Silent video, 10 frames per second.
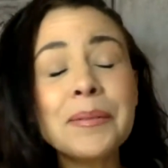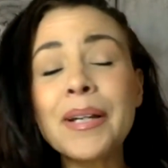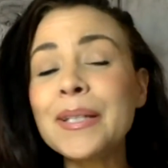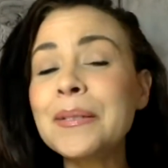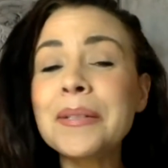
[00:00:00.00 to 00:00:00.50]

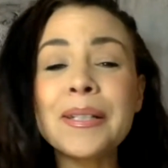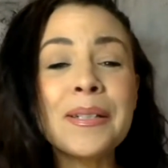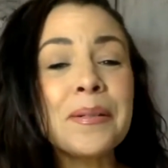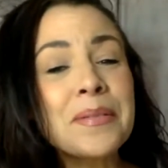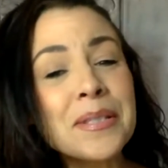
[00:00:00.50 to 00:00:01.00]
way you can
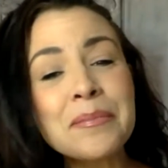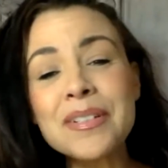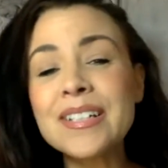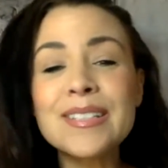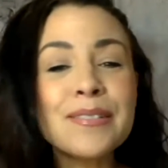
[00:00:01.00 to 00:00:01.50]
know
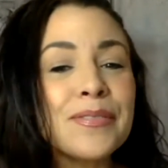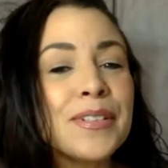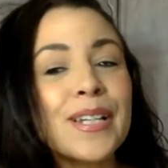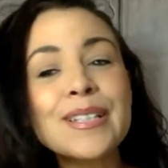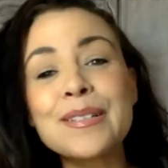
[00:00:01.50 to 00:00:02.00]
someone is if you
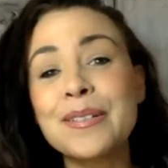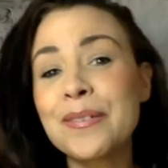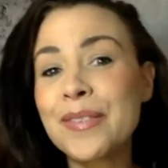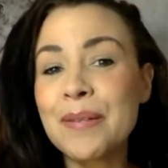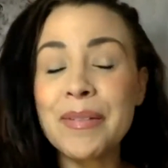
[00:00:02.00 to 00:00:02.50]
get to
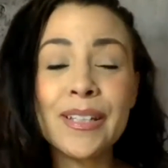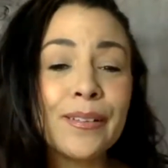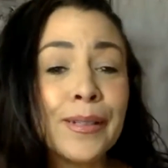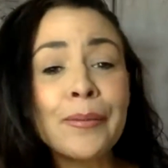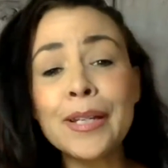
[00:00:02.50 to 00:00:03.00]
know them, and the
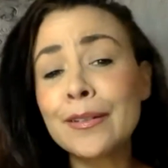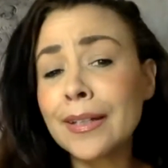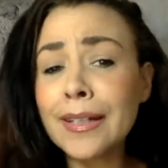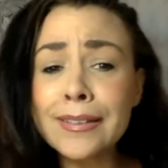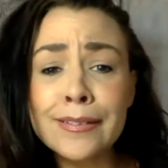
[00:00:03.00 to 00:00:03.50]
only way you
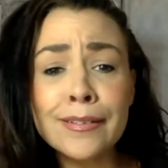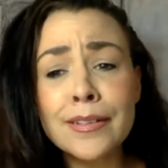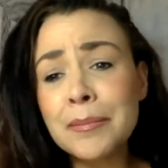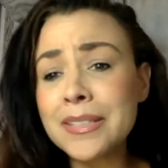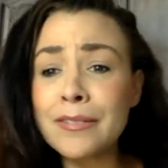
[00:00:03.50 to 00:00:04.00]
can get to know
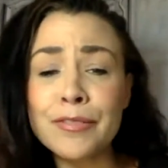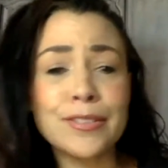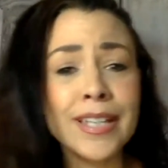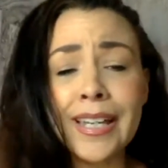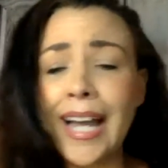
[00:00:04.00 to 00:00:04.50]
them is if you
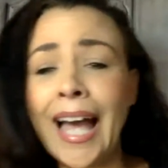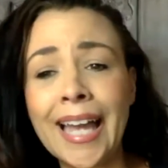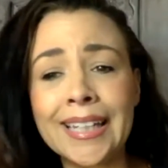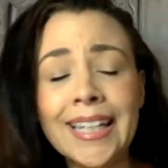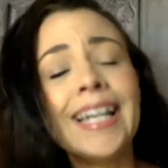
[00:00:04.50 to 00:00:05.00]
say
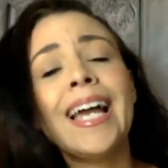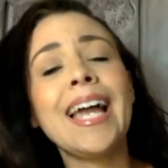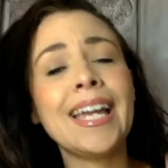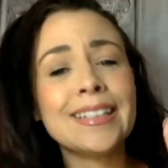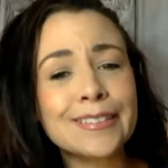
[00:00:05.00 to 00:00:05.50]
hi.
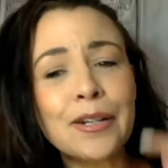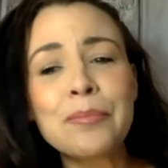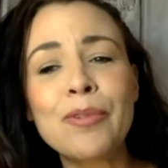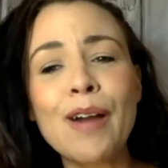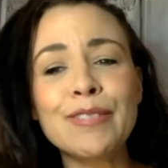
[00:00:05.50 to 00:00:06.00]
And so
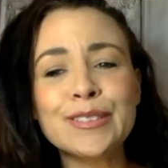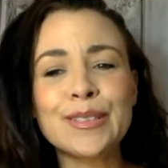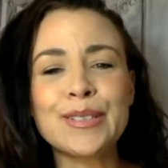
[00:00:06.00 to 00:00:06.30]
bravo to